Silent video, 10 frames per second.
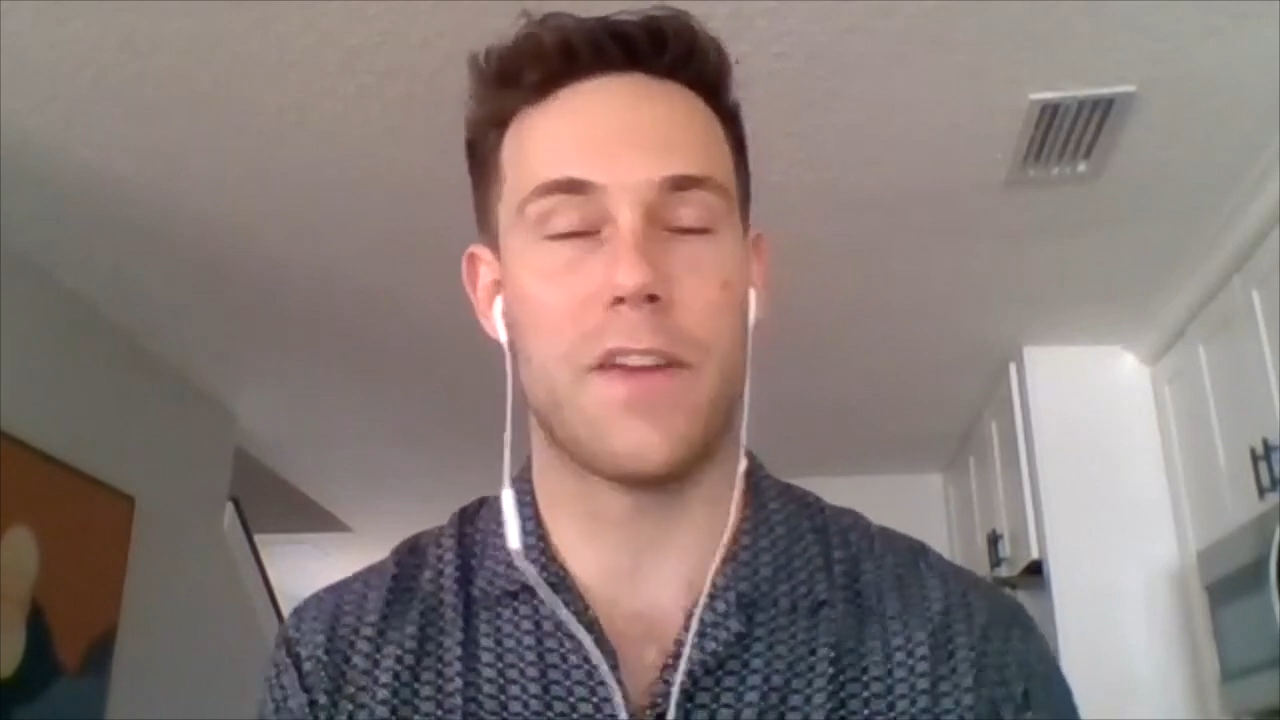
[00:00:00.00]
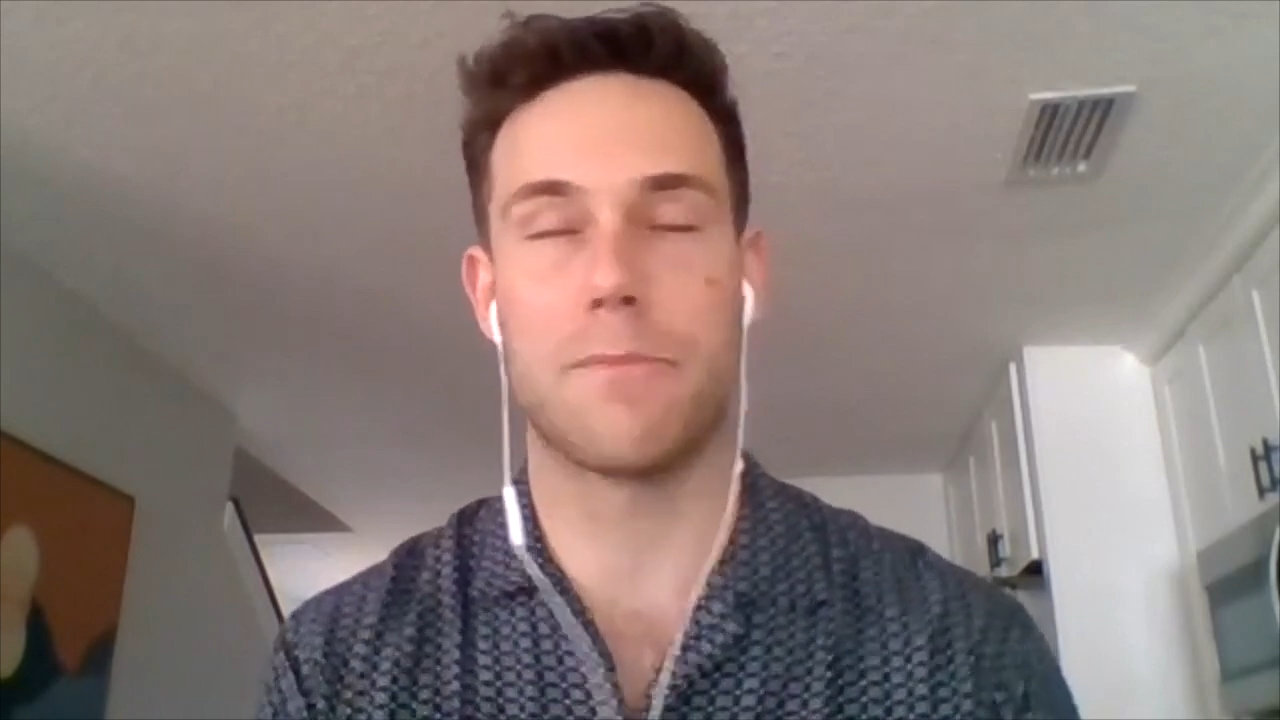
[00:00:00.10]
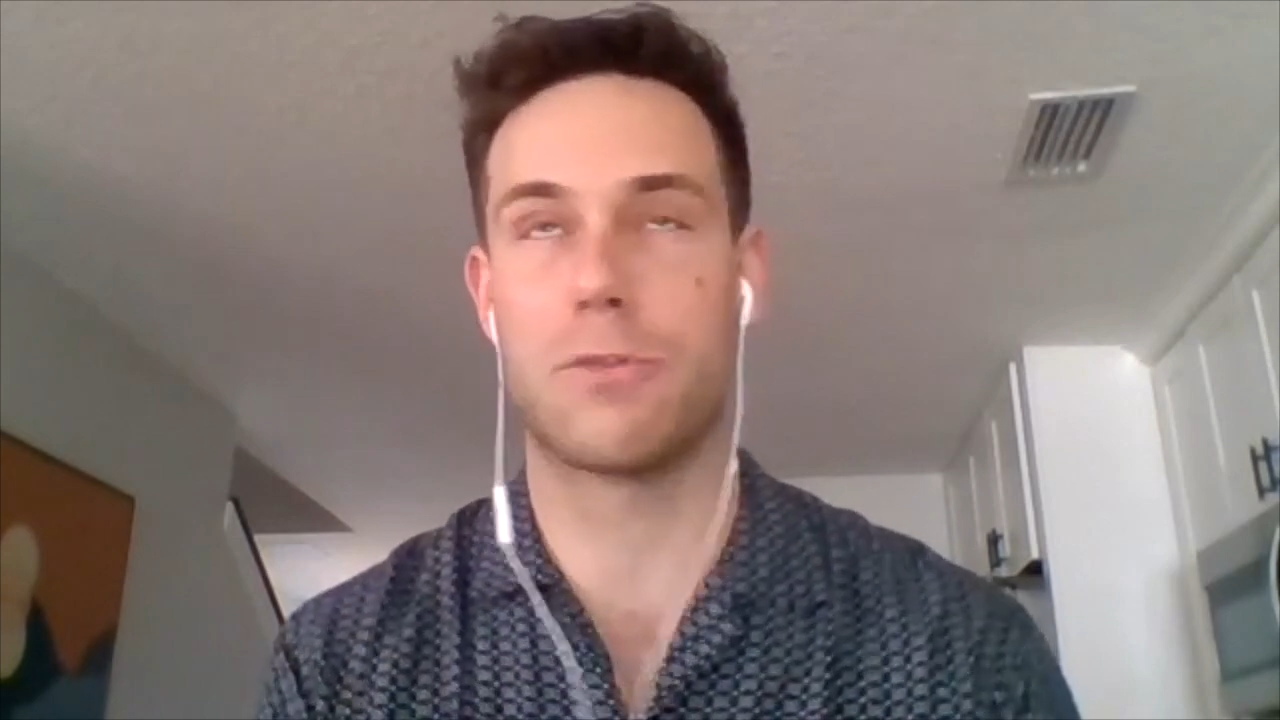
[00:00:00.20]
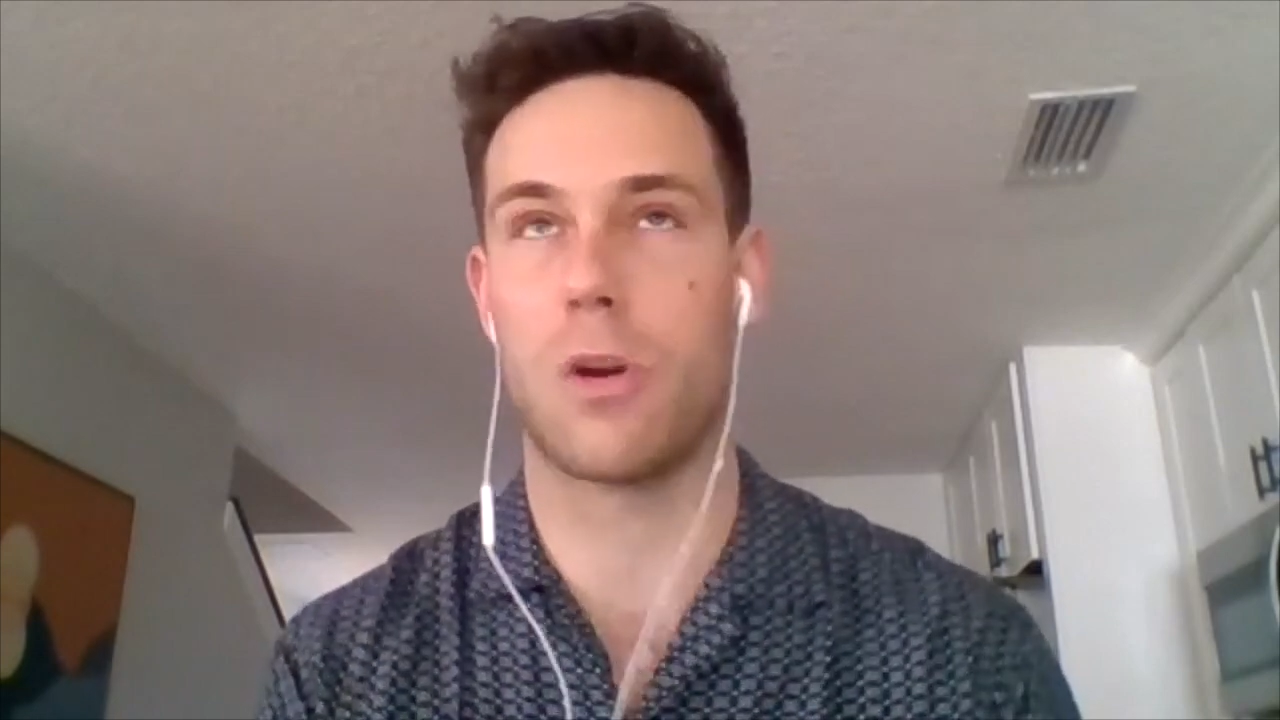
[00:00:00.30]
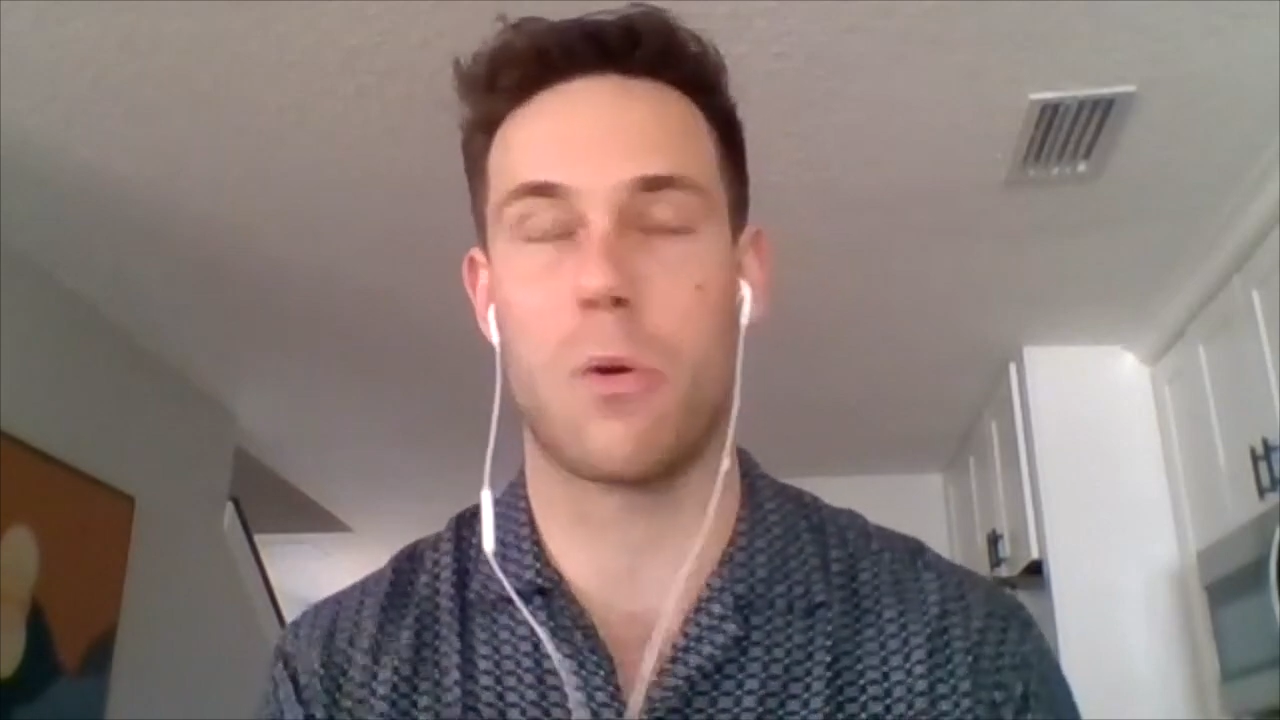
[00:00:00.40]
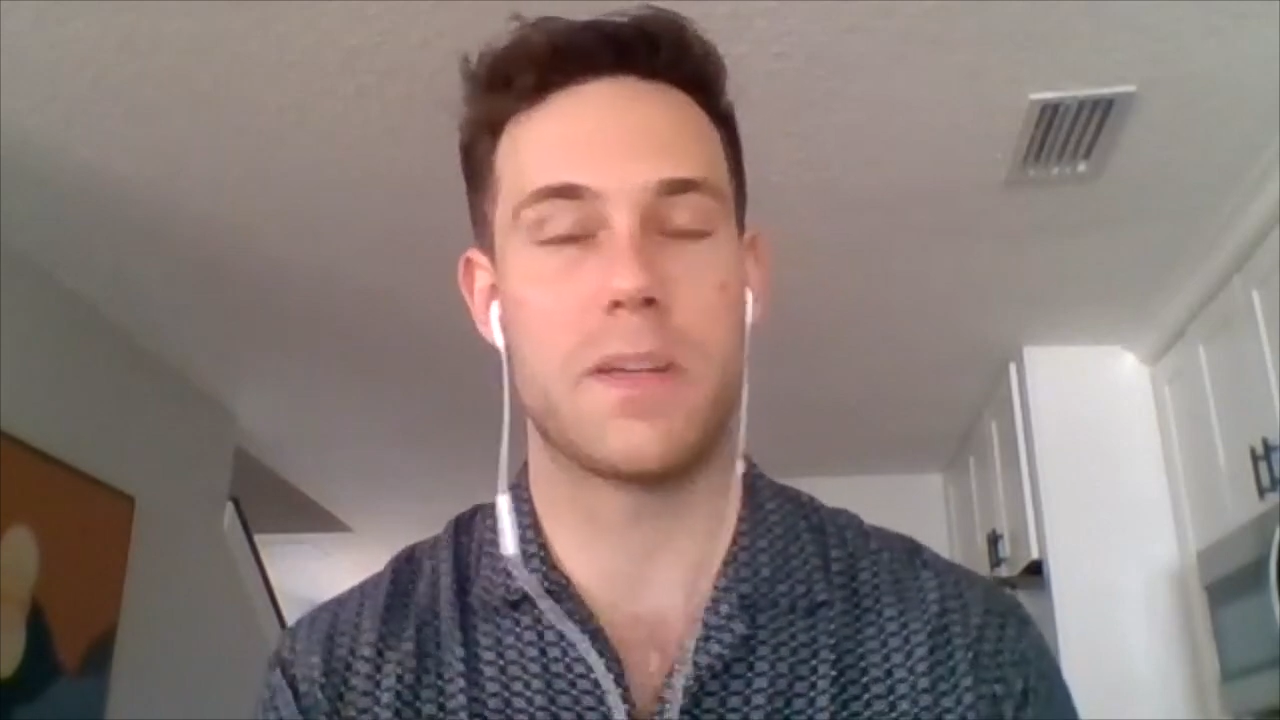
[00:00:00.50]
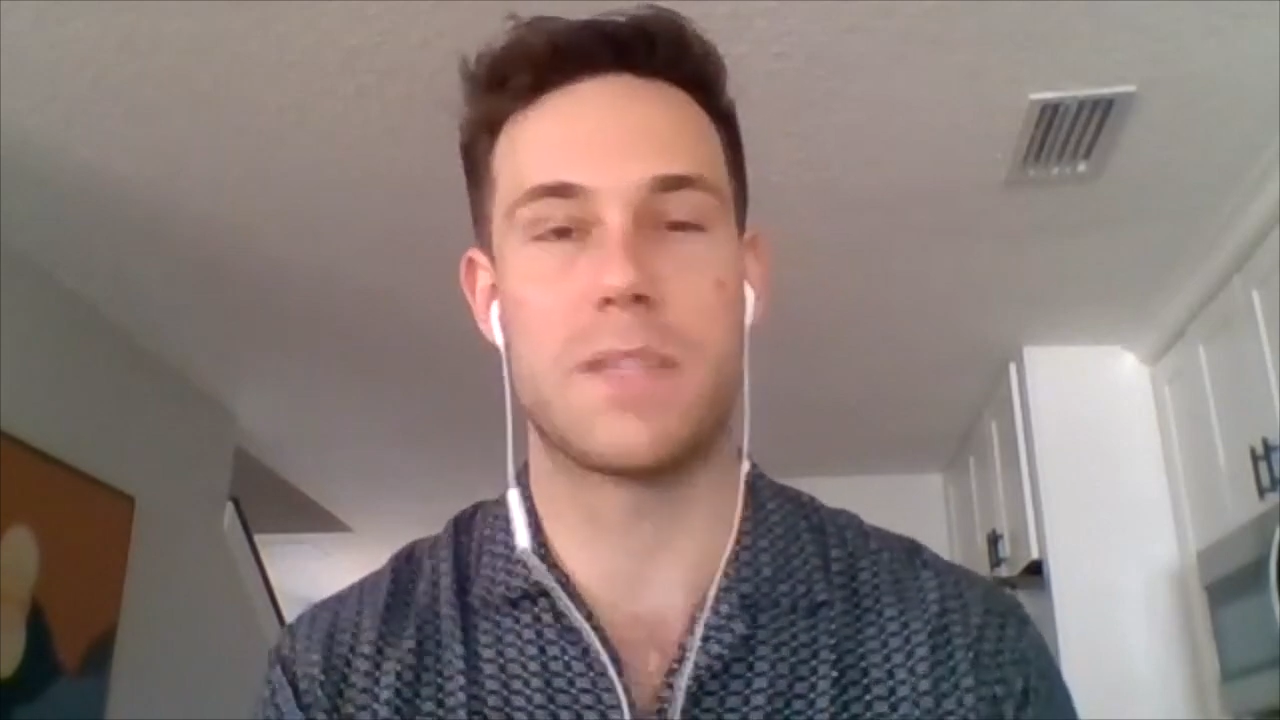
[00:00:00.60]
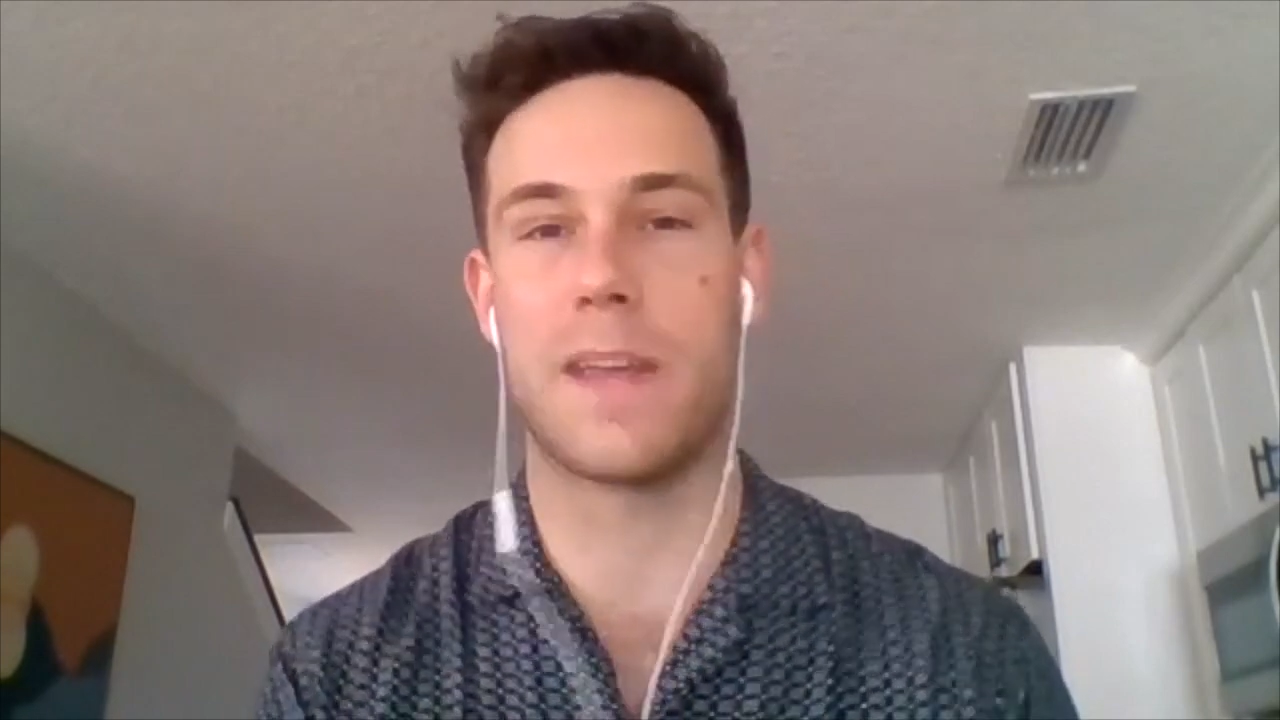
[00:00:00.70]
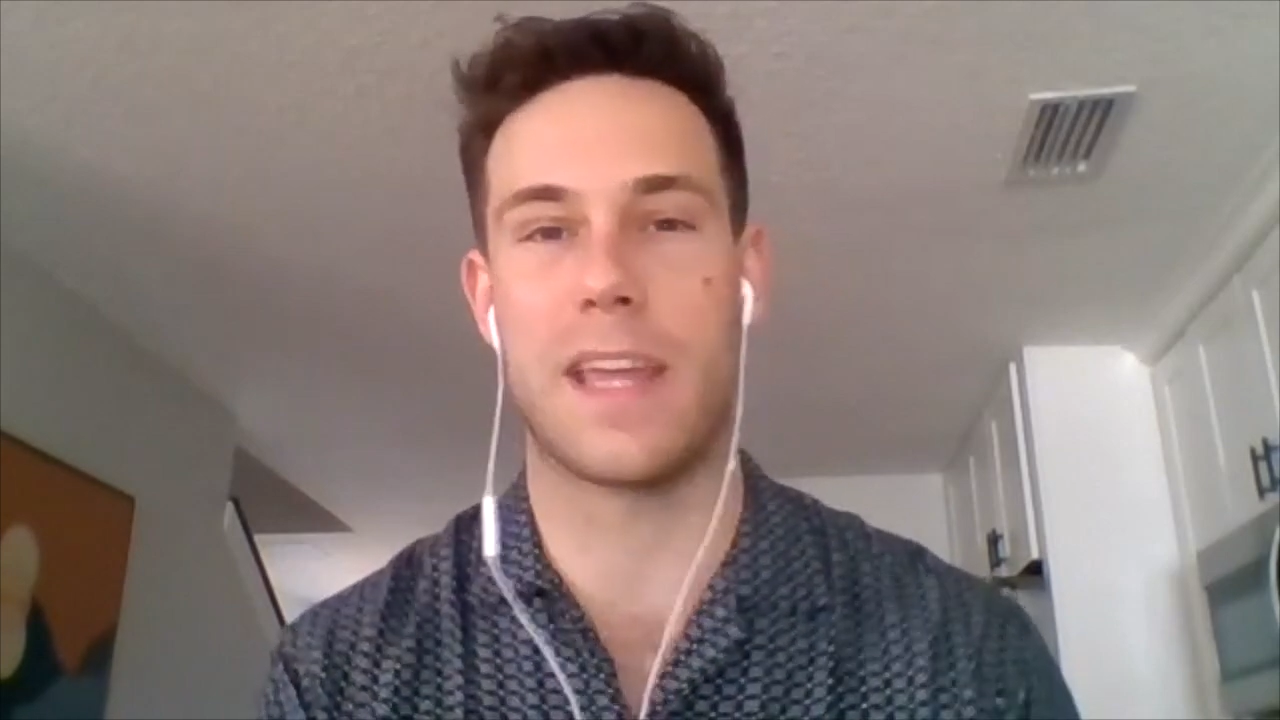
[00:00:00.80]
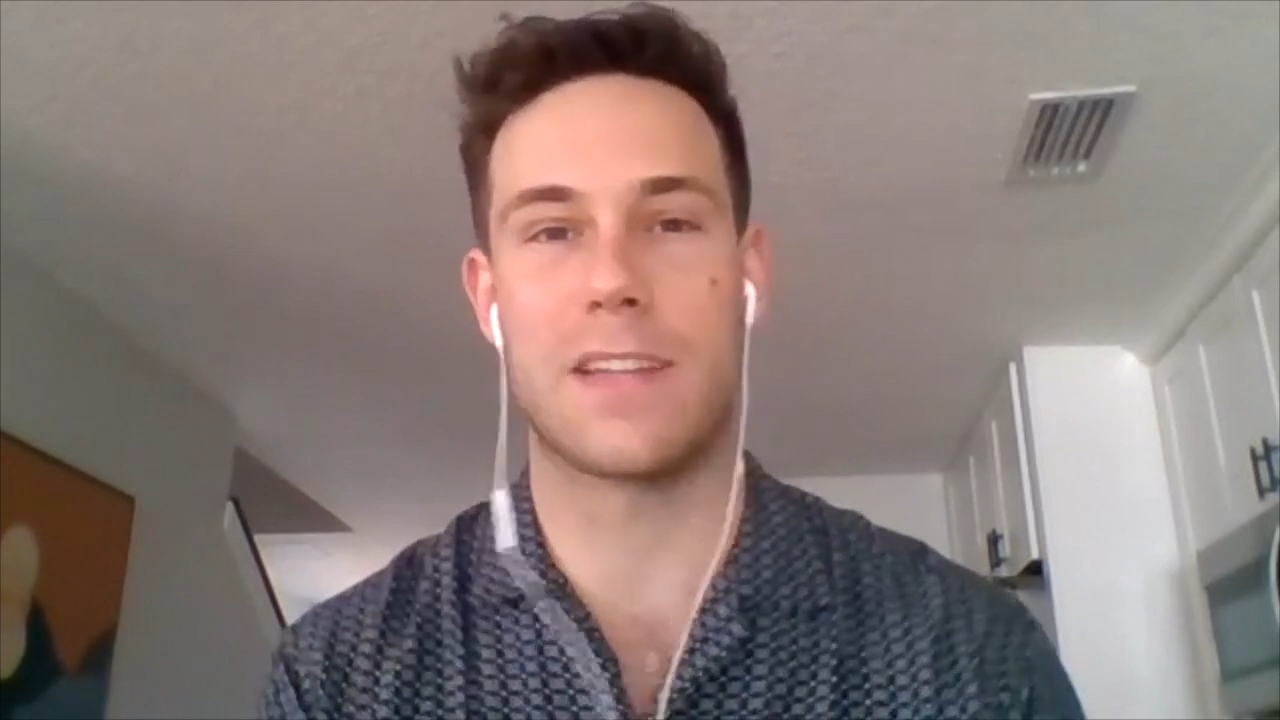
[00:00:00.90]
I'm sure we'll be
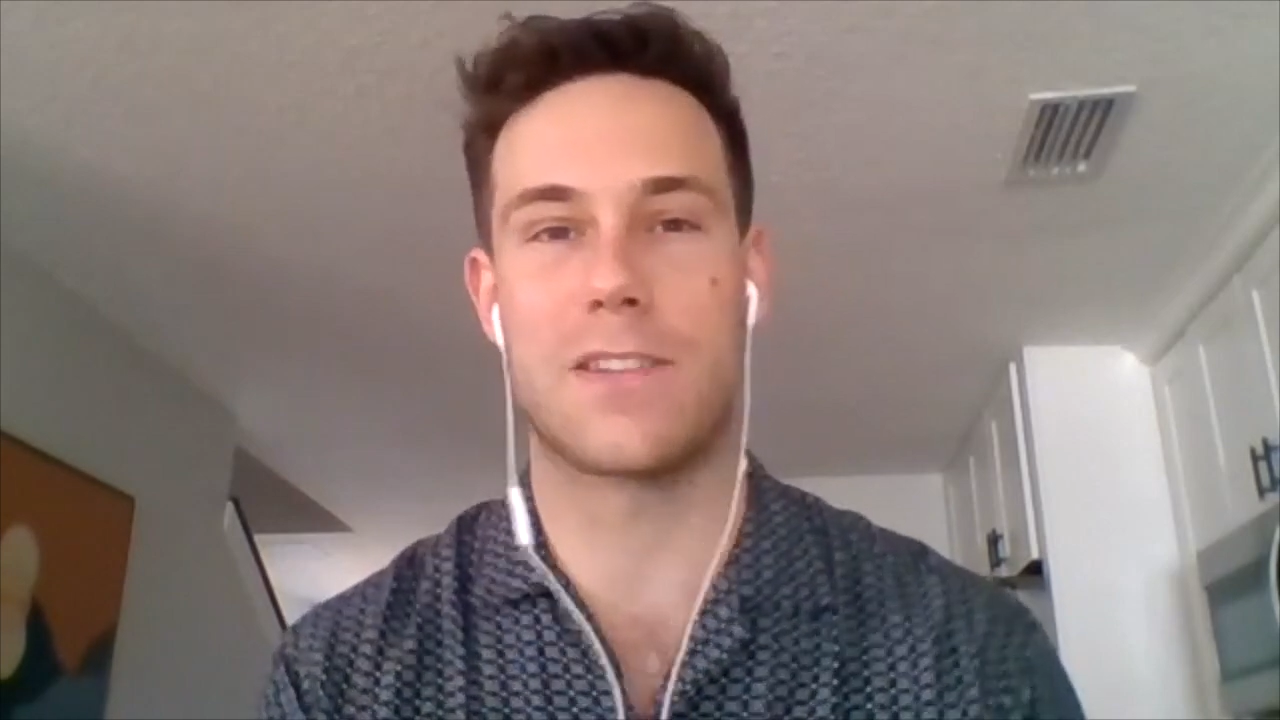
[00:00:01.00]
speaking